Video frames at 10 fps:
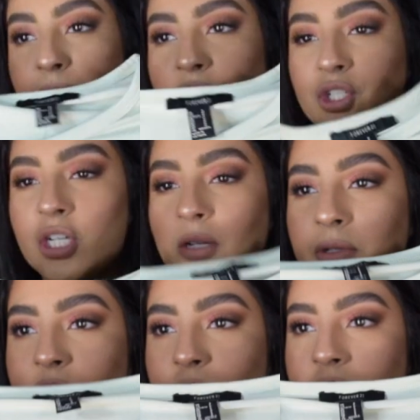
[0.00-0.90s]
pretty cheap
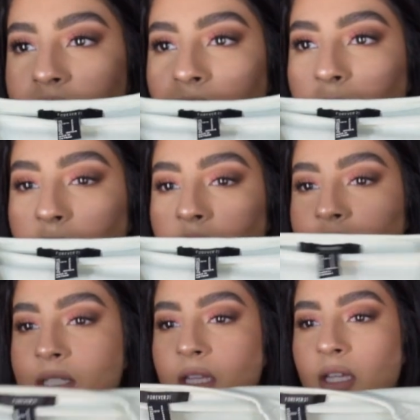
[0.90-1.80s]
this was 10
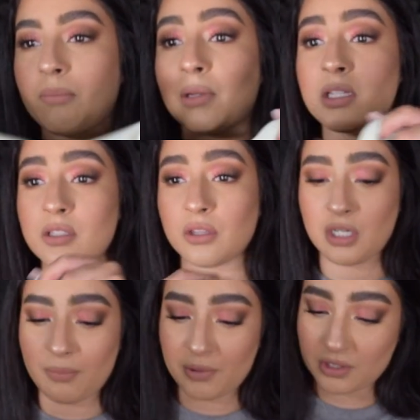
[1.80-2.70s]
bucks and then plus a
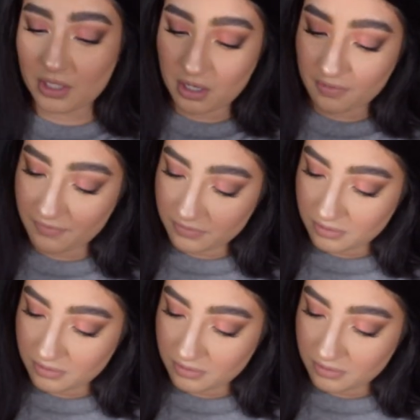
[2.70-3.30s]
30 percent off